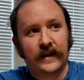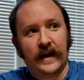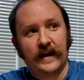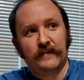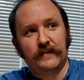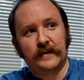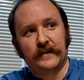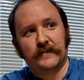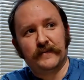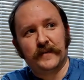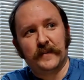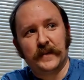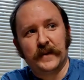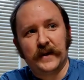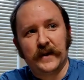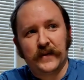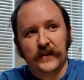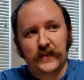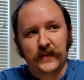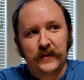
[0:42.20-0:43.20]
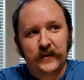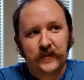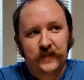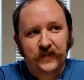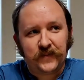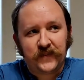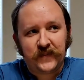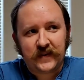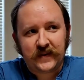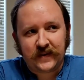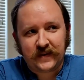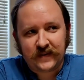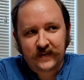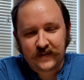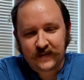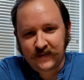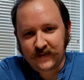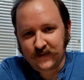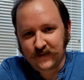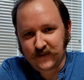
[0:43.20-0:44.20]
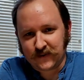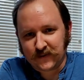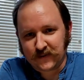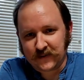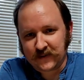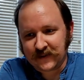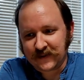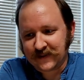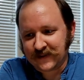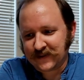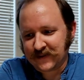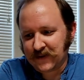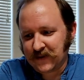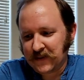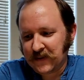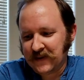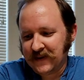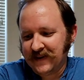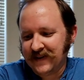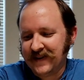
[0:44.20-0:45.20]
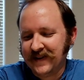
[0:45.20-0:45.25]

laughing from the other room, and deservedly so.